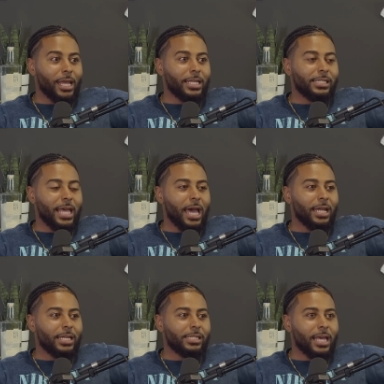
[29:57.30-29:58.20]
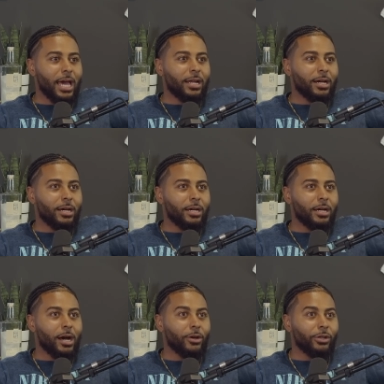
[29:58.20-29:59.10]
and it sat
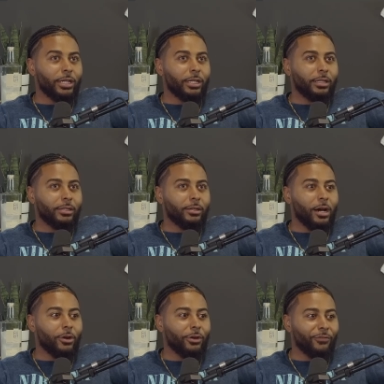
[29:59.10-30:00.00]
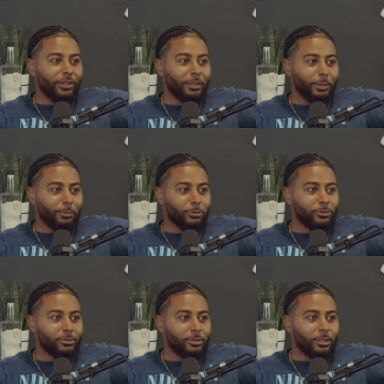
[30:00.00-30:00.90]
150 people,